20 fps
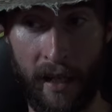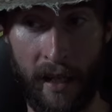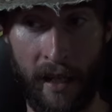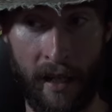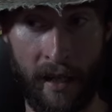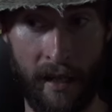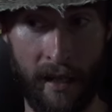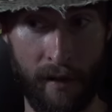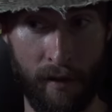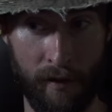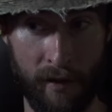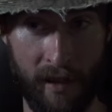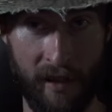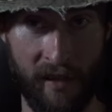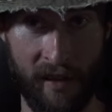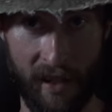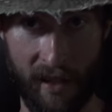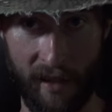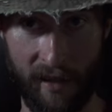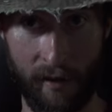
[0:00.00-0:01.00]
and I don't need to
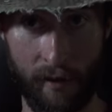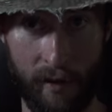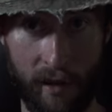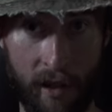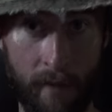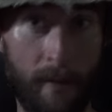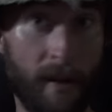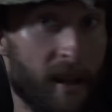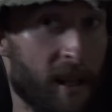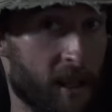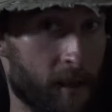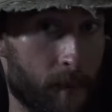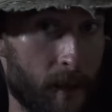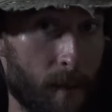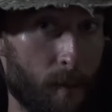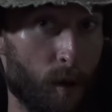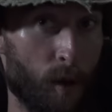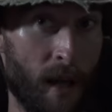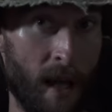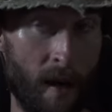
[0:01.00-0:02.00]
say this to experienced
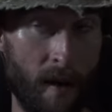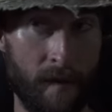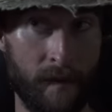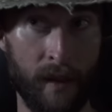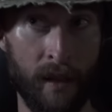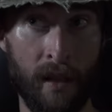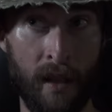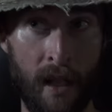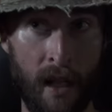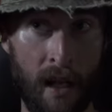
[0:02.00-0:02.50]
people, however,